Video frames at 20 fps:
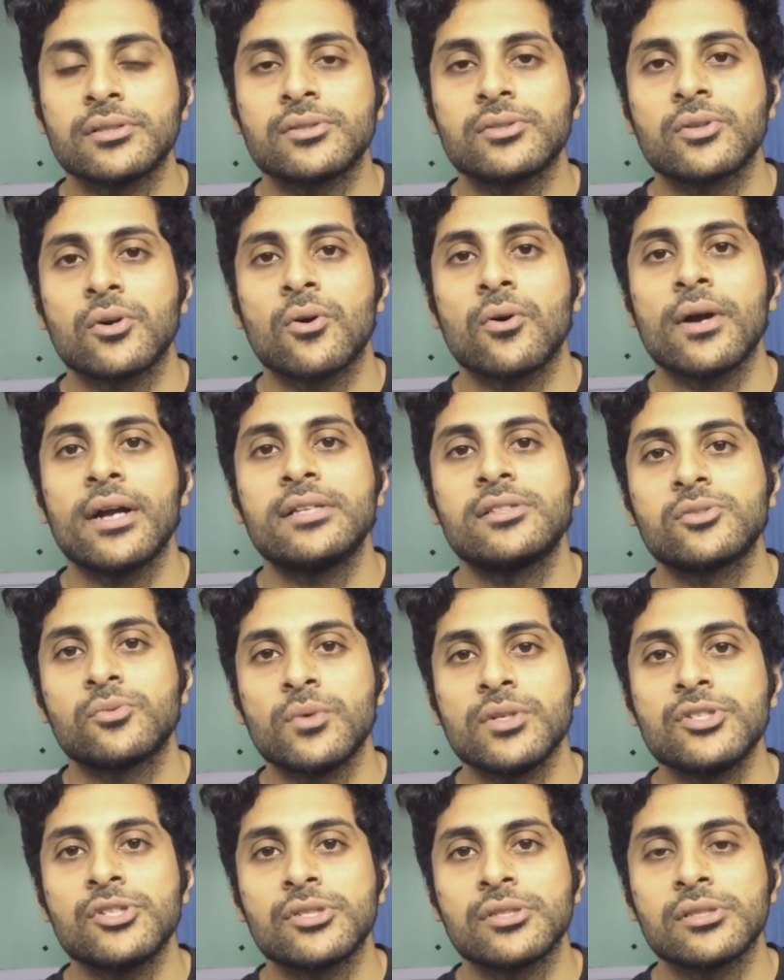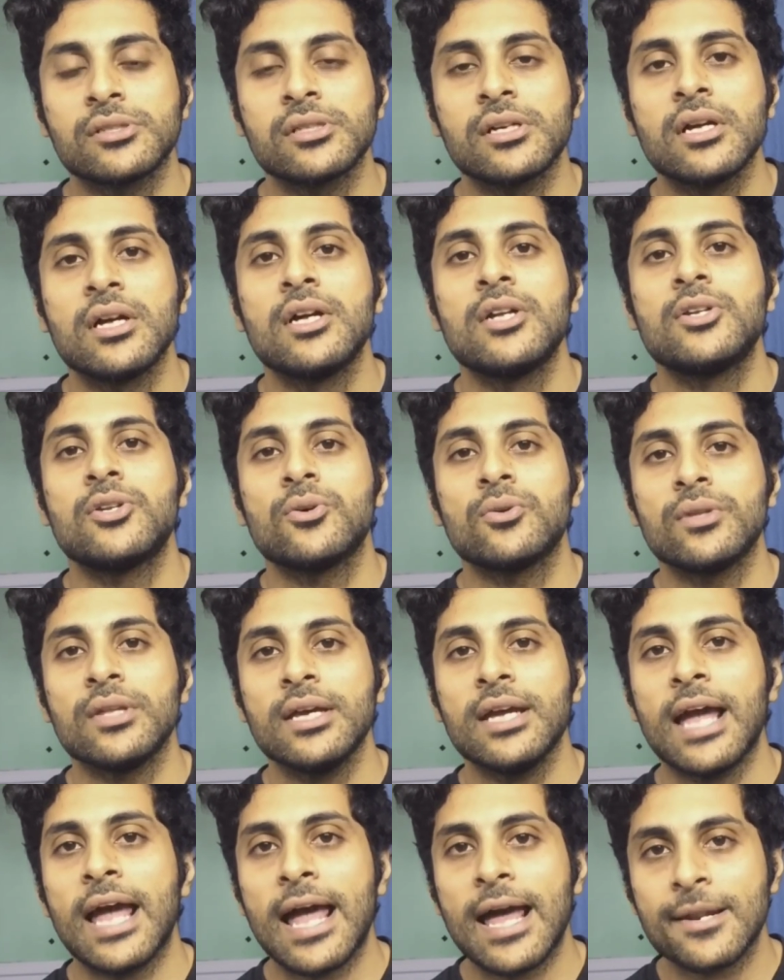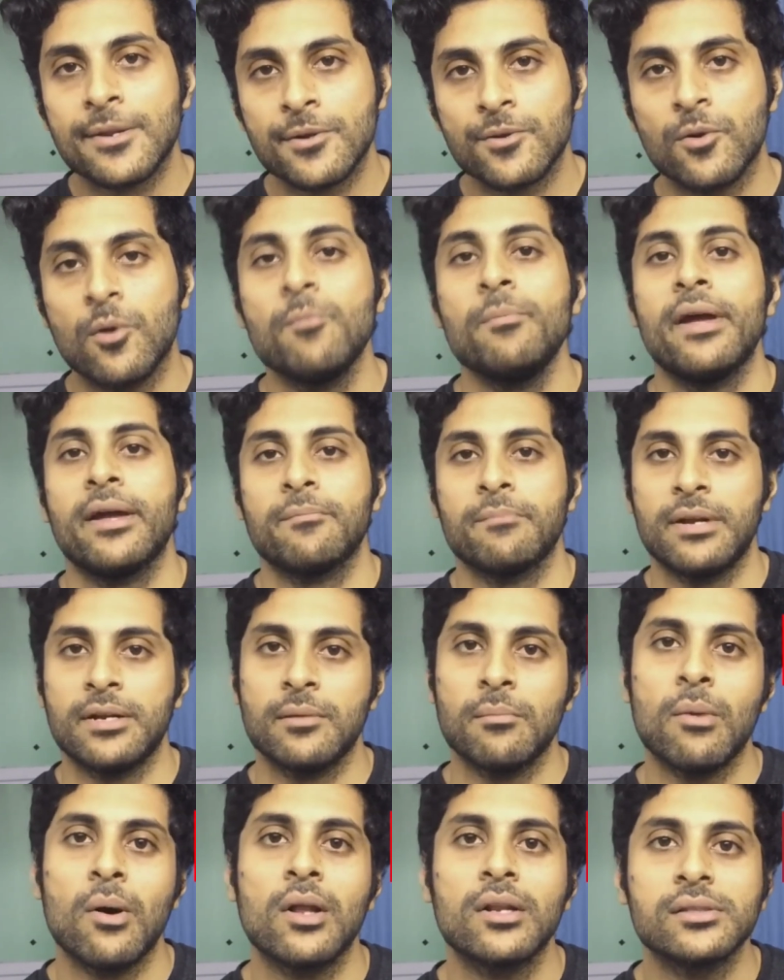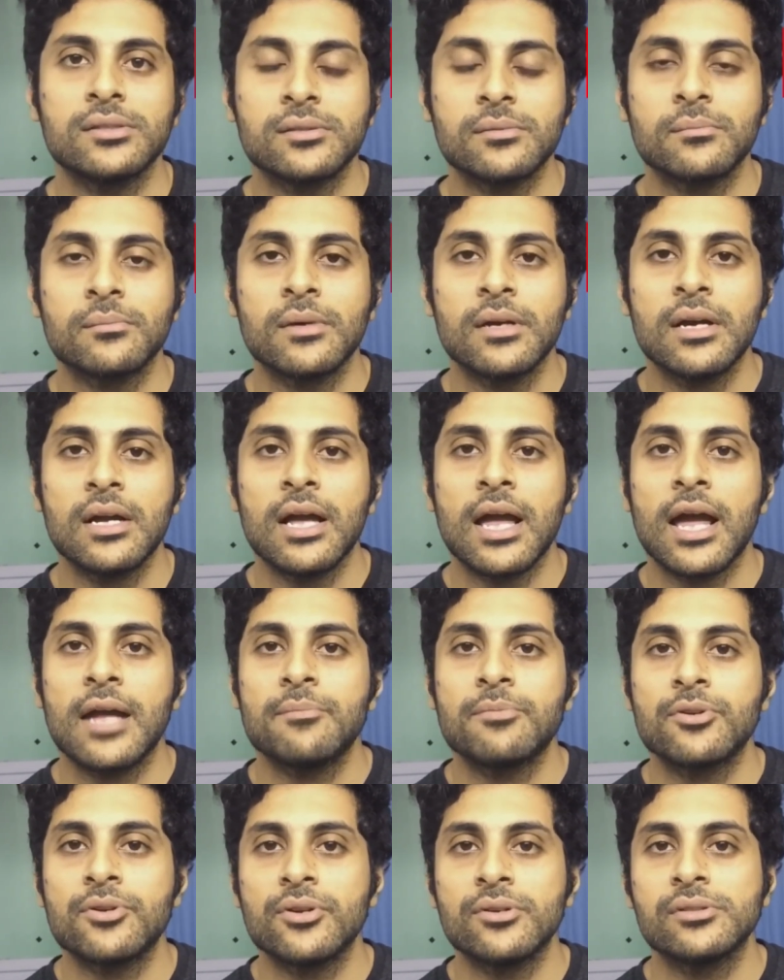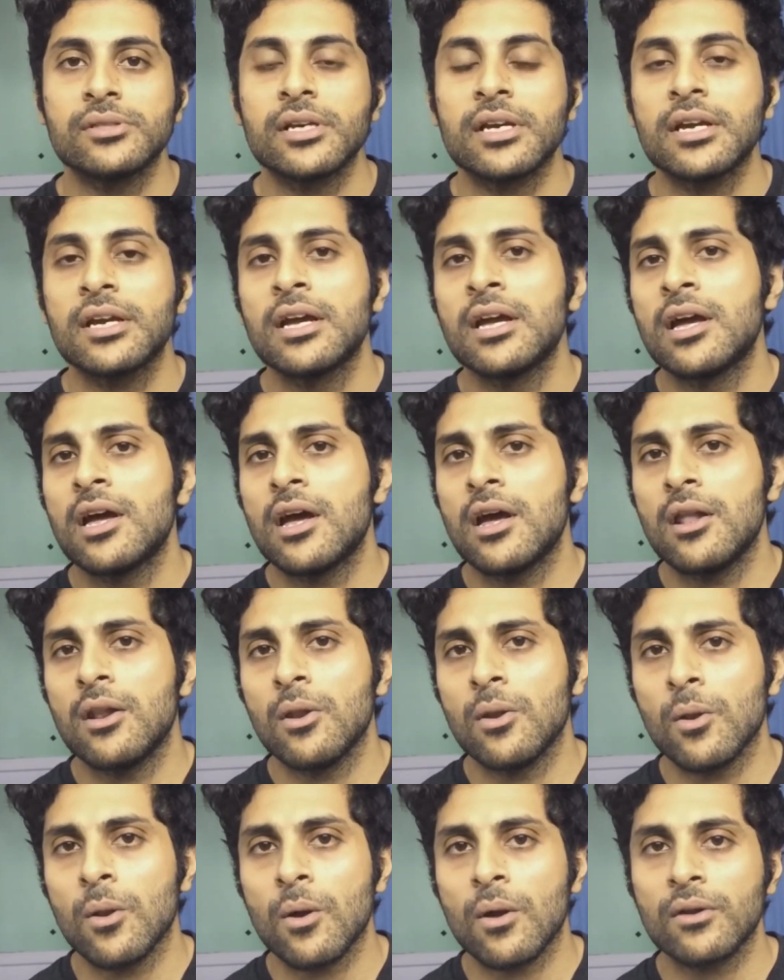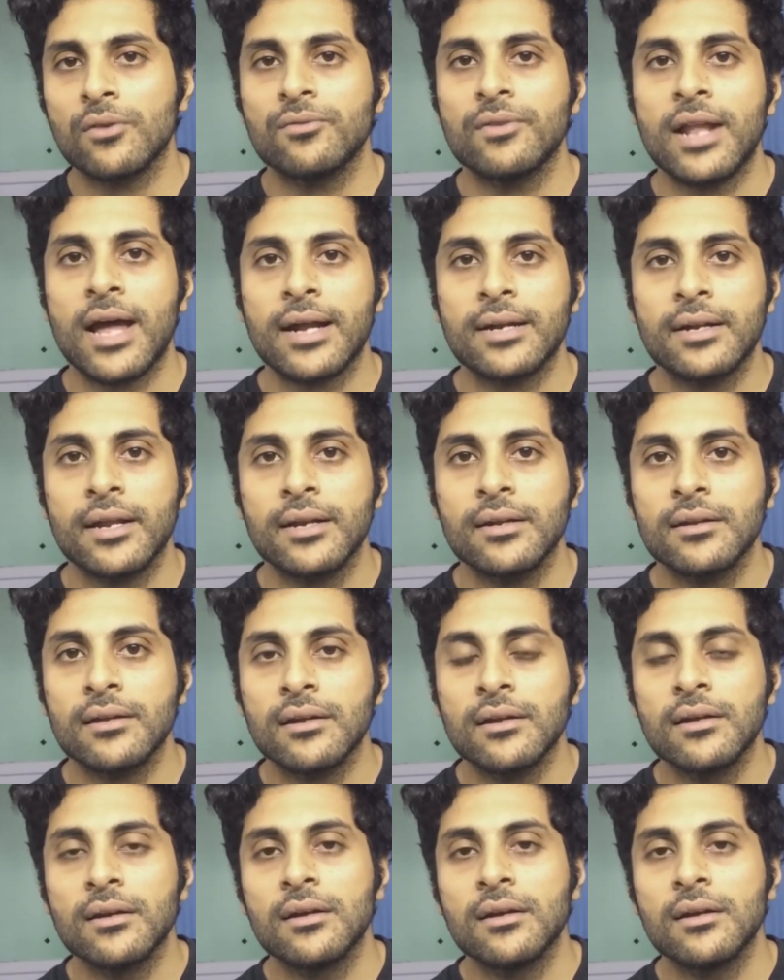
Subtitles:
So it switches to the anaerobic metabolism and producing a lot of lactate.